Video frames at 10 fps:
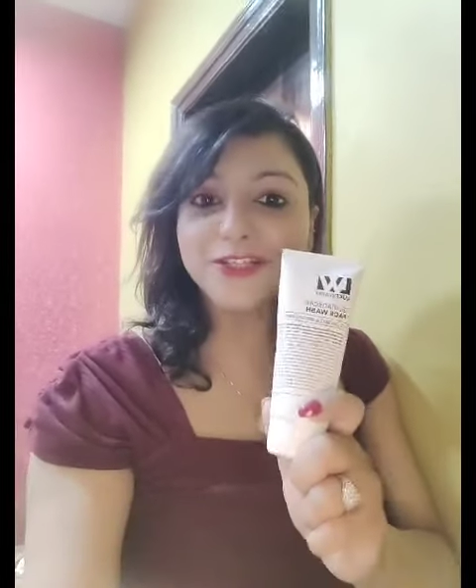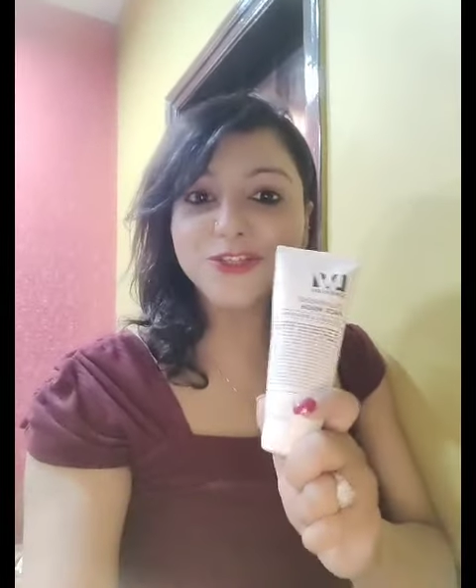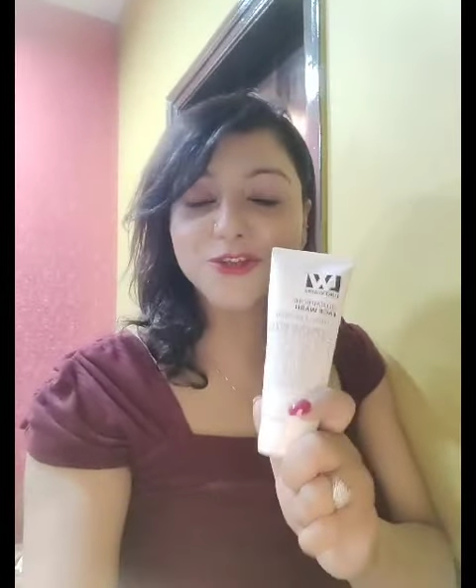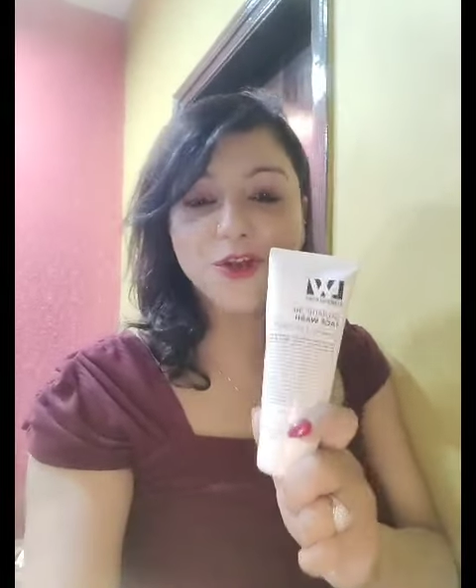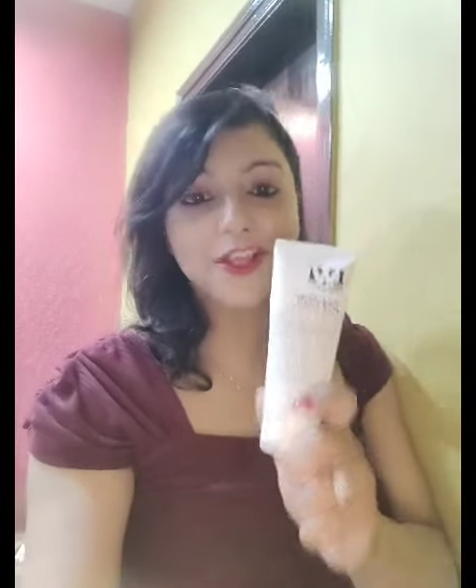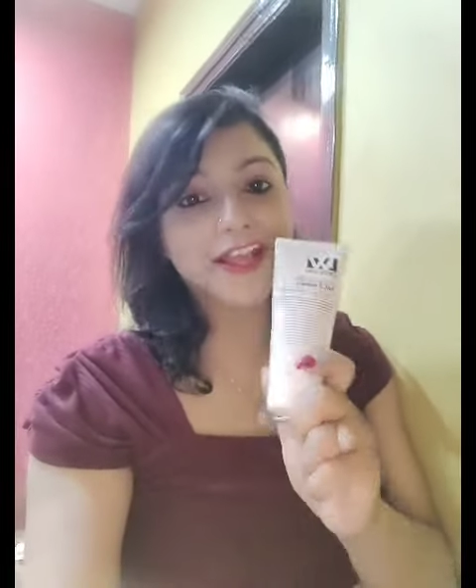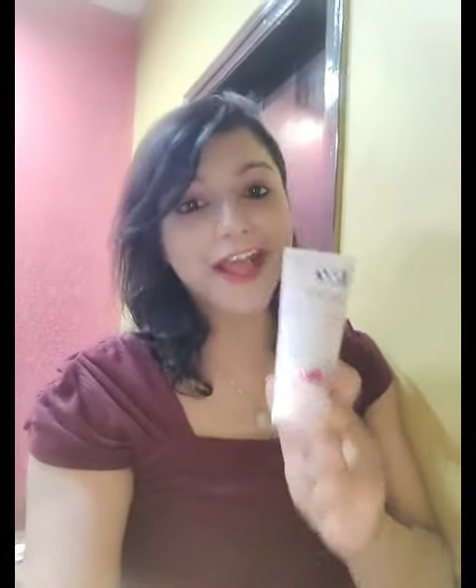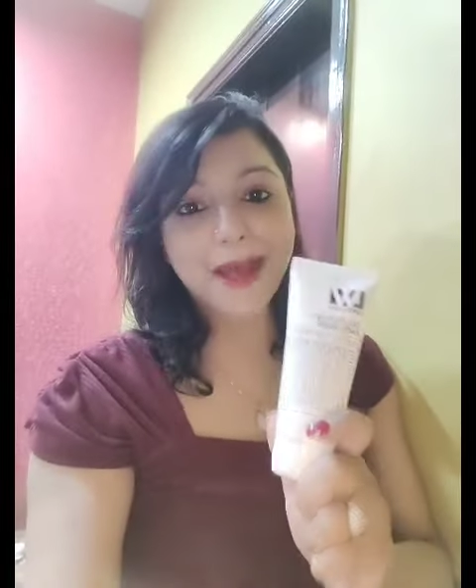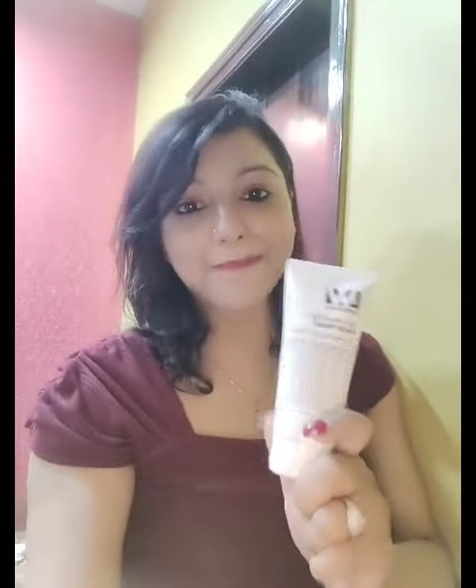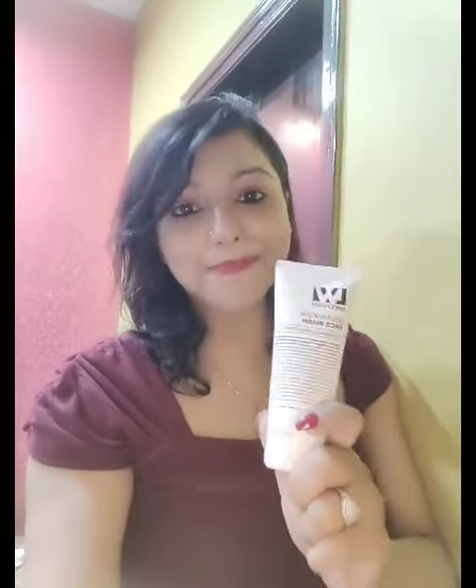enjoy a
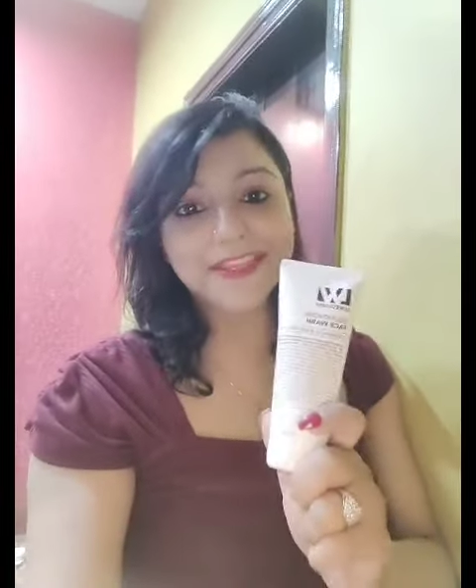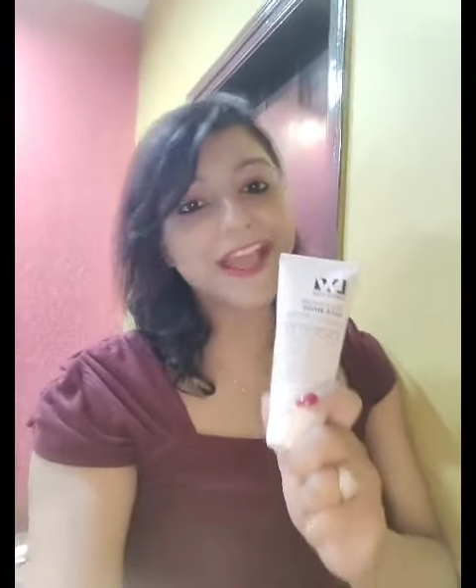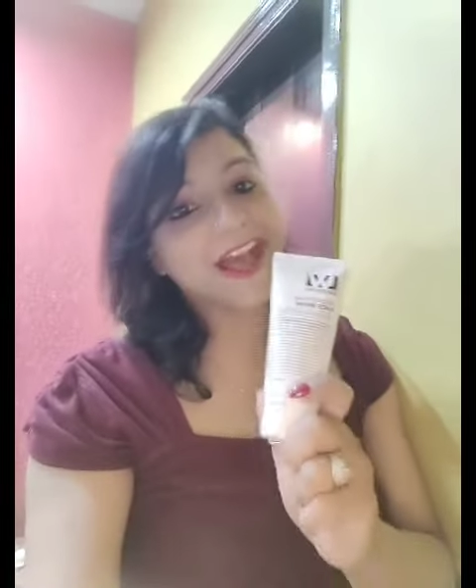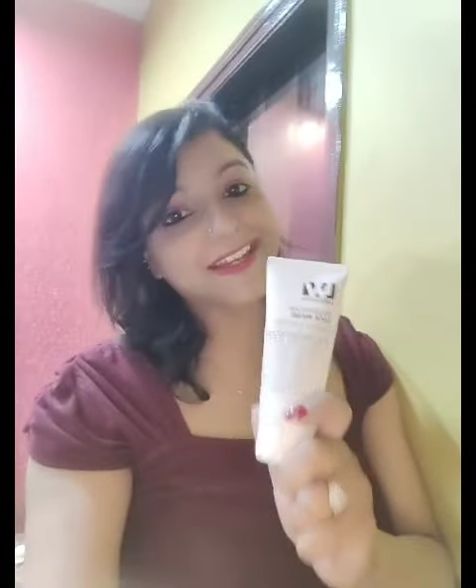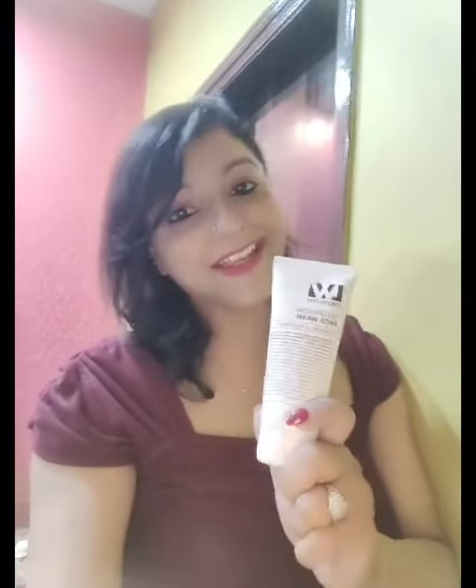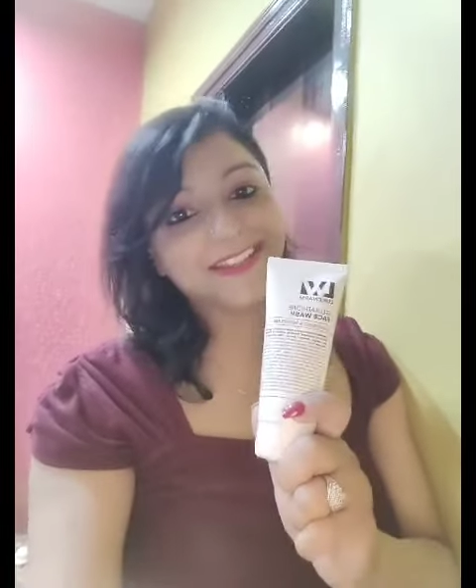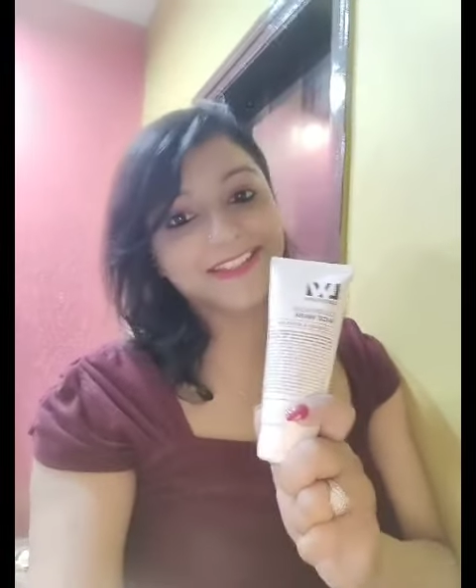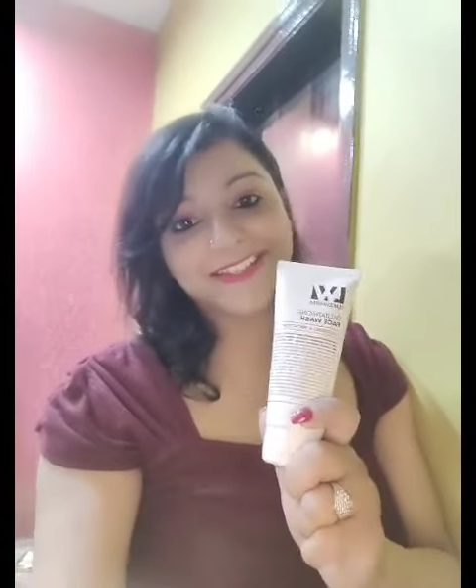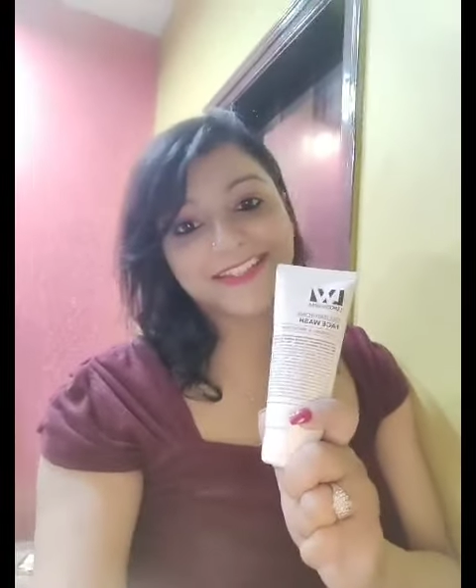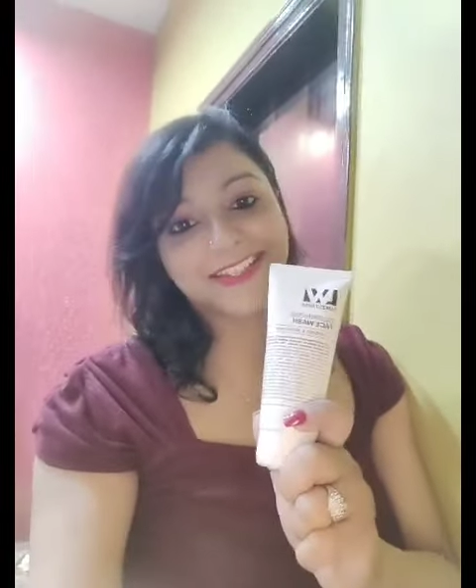happy and
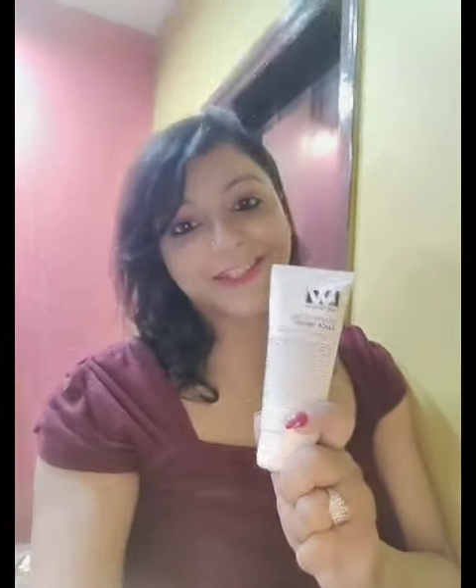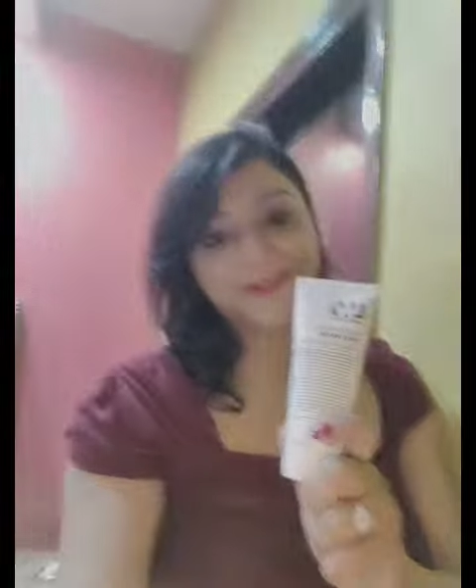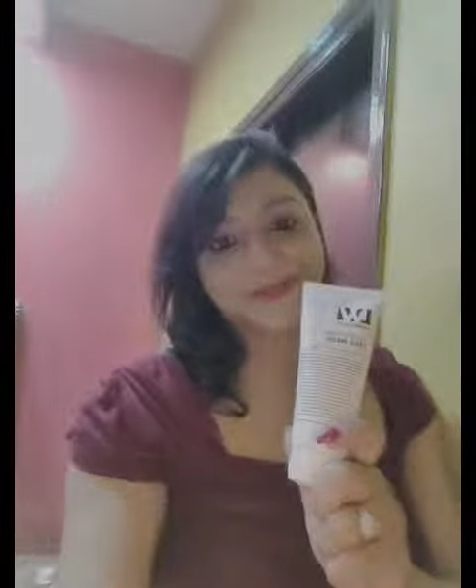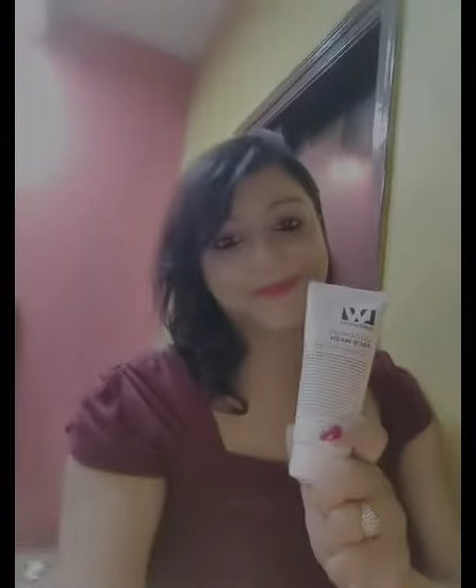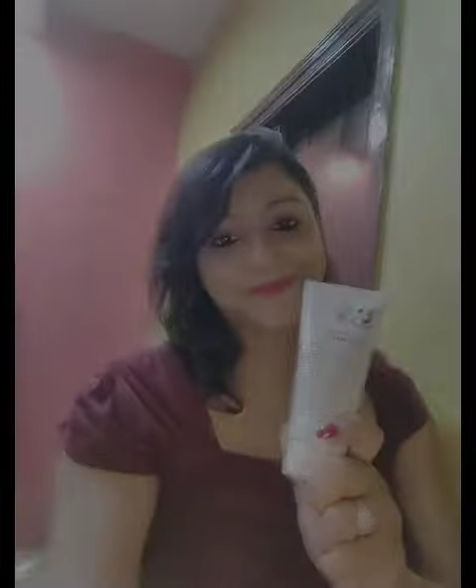healthy skin.